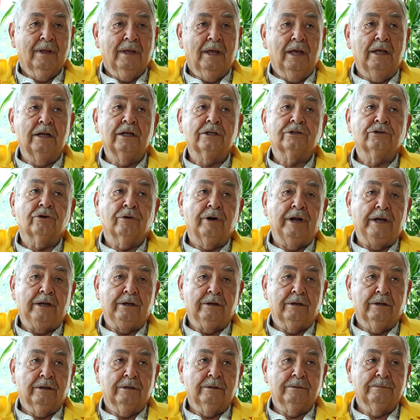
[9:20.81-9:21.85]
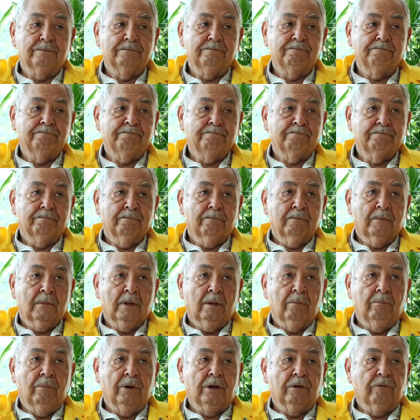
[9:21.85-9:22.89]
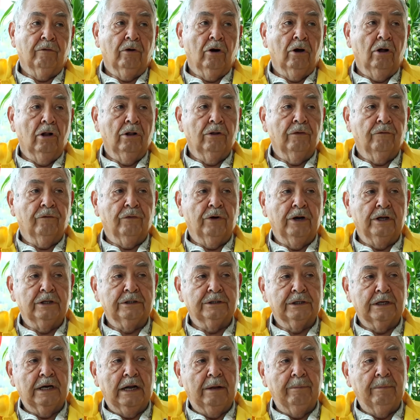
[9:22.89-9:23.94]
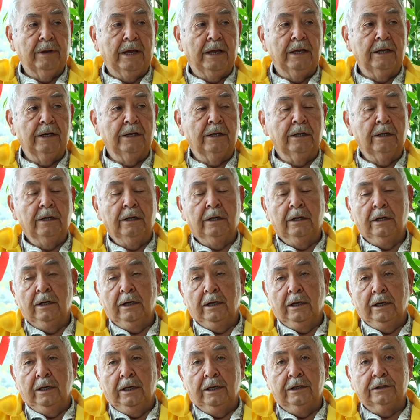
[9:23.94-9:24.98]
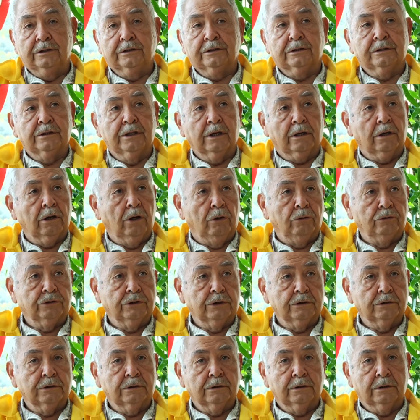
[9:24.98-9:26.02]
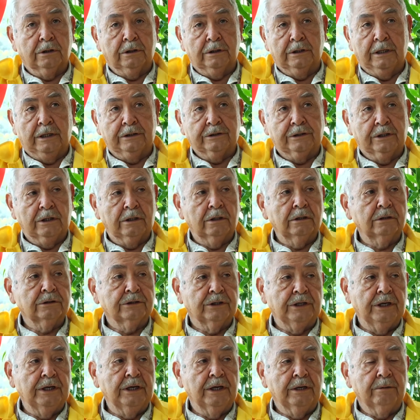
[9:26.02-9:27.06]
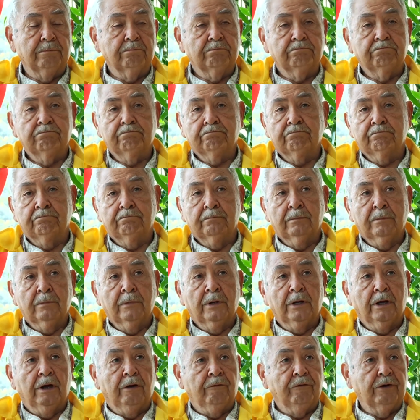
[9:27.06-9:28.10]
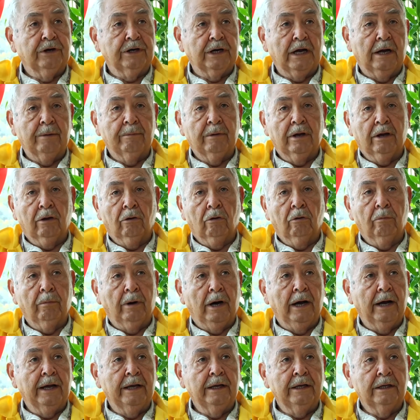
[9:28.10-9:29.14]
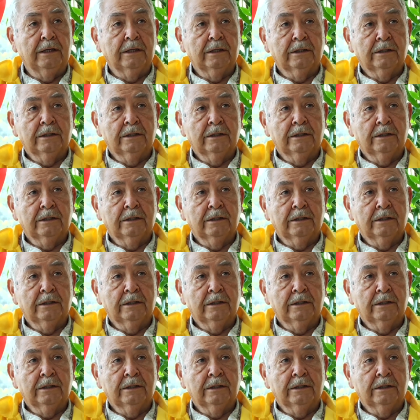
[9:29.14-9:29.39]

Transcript: And it's great. But of all the friends that I made, he's the closest, and I still see him every time I go by.